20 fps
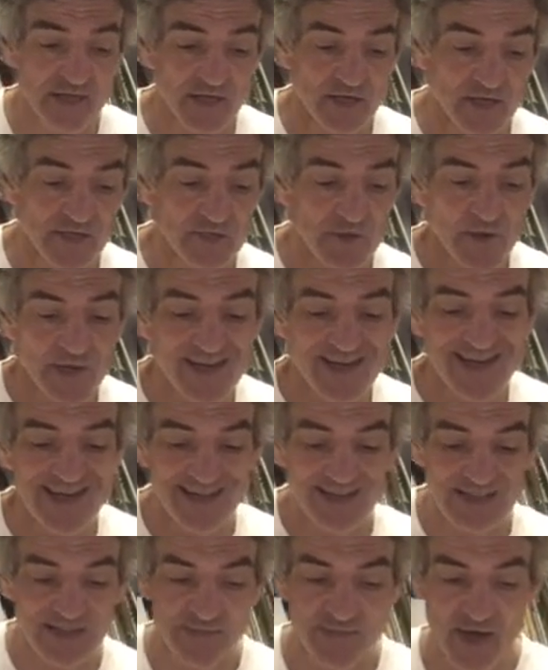So I need
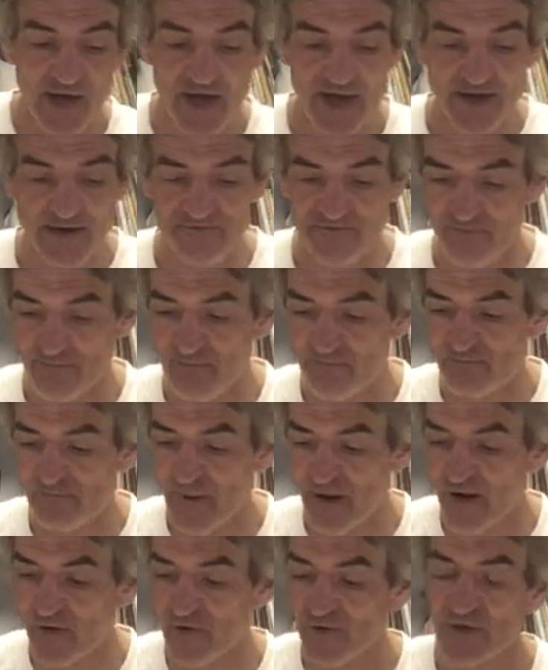some kind of
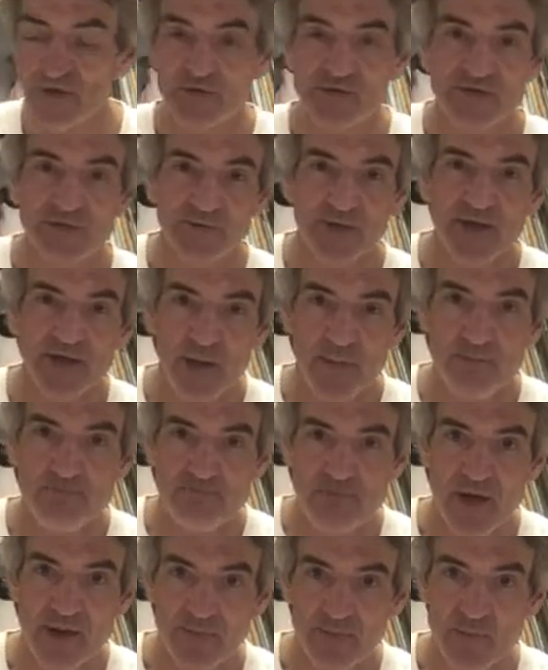barrier, some kind of
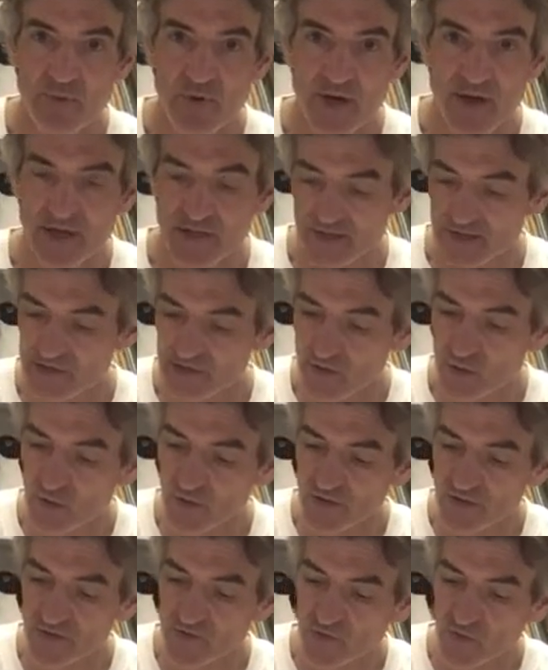membrane that's
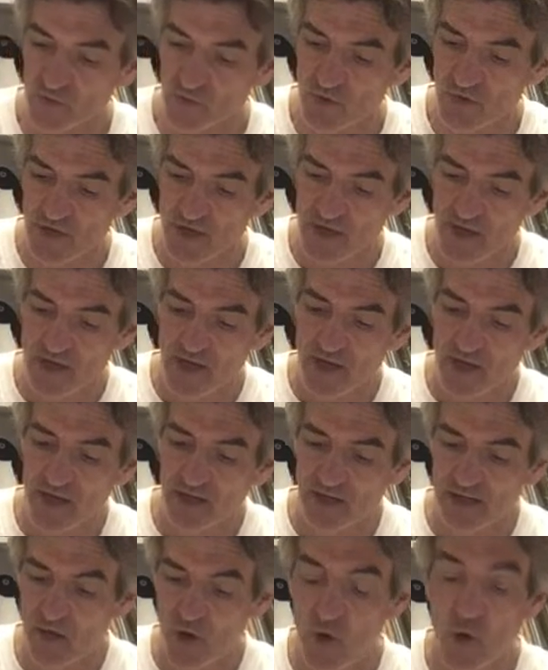going to
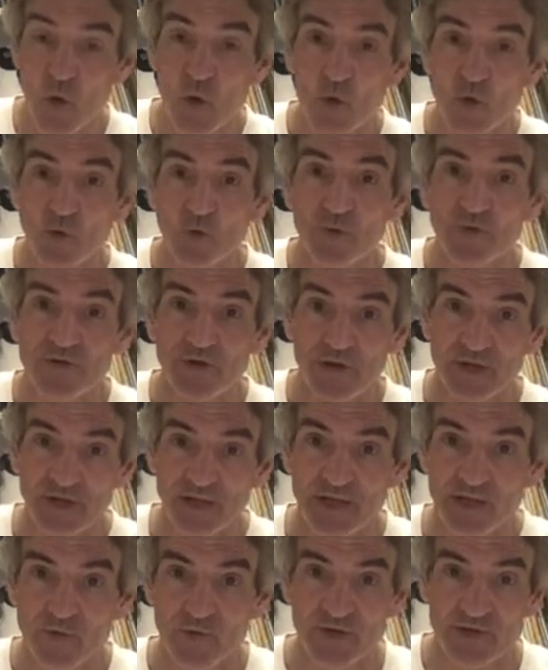hold the
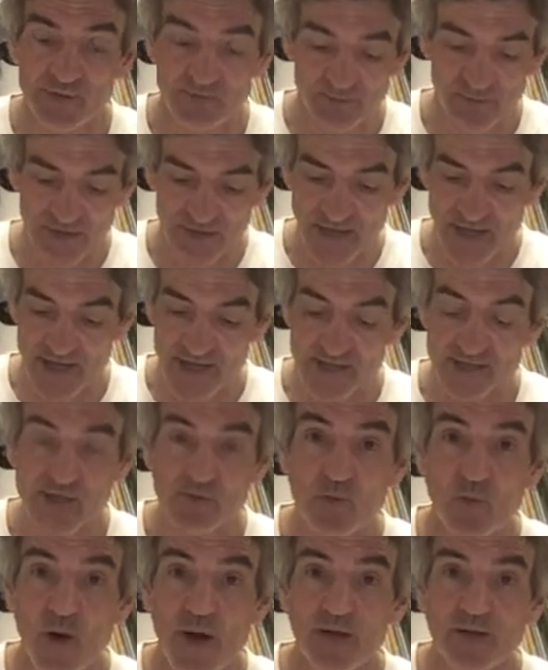liquid in
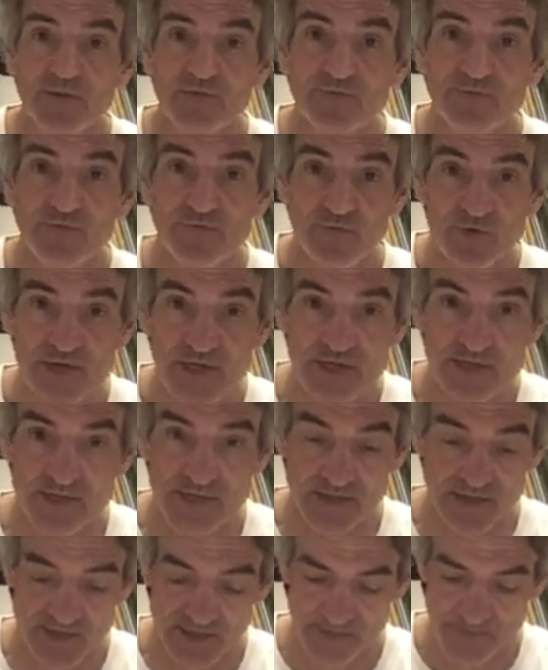place while it
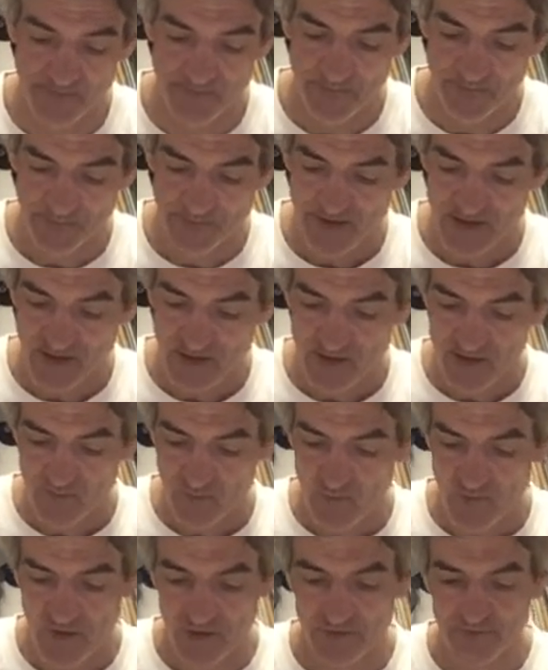freezes.
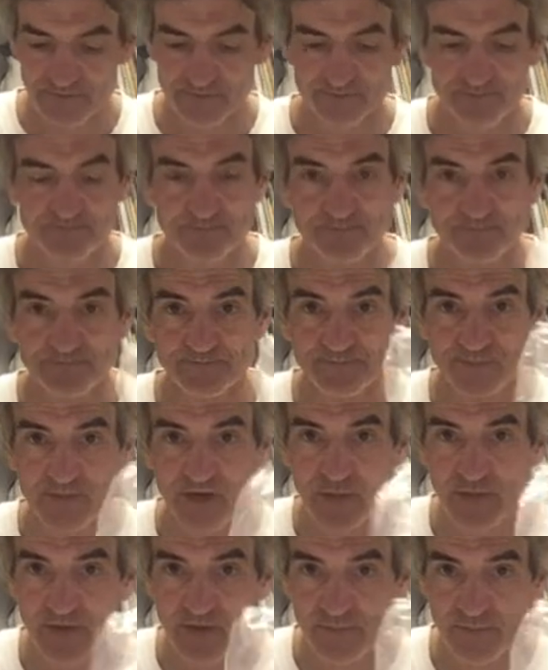Well,
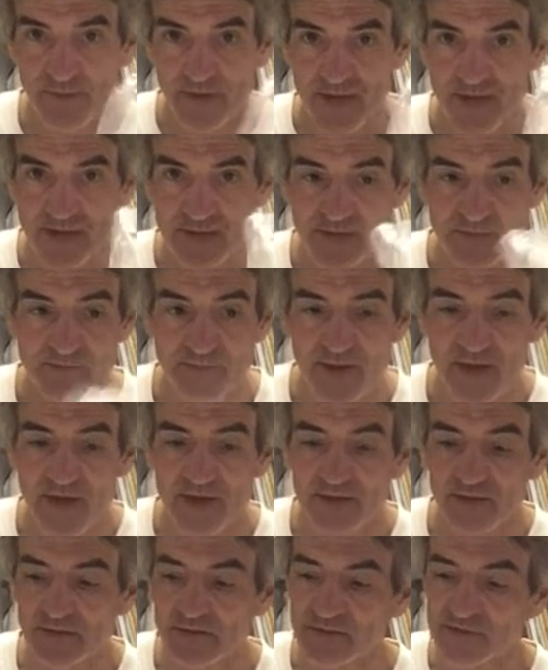how about a plastic
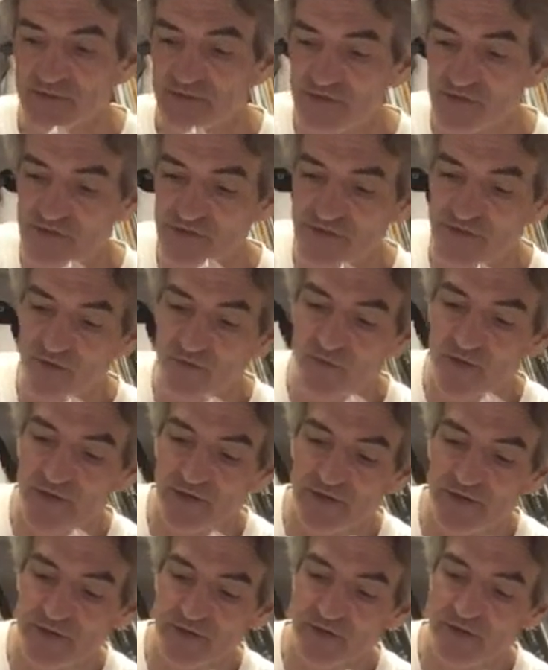bag? This is just a
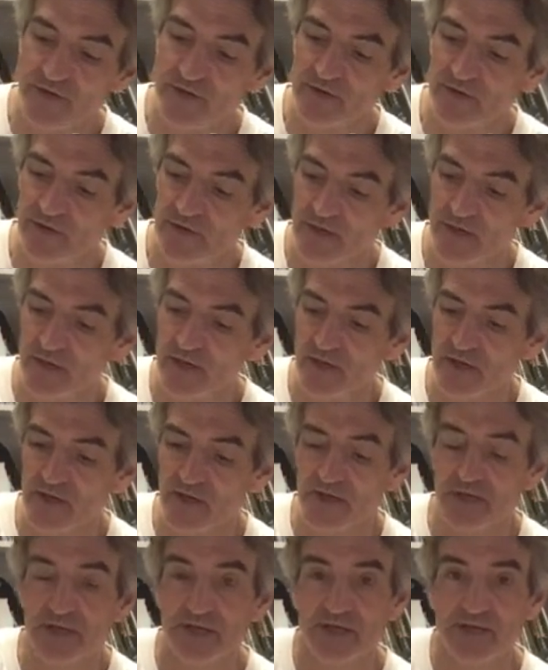regular
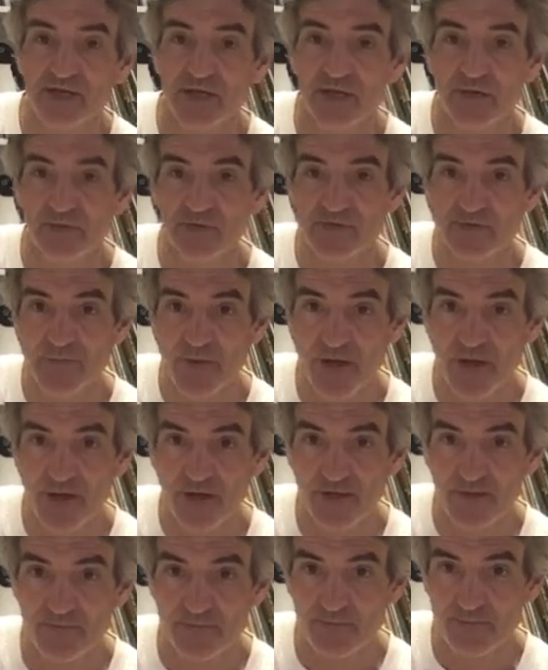sandwich bag.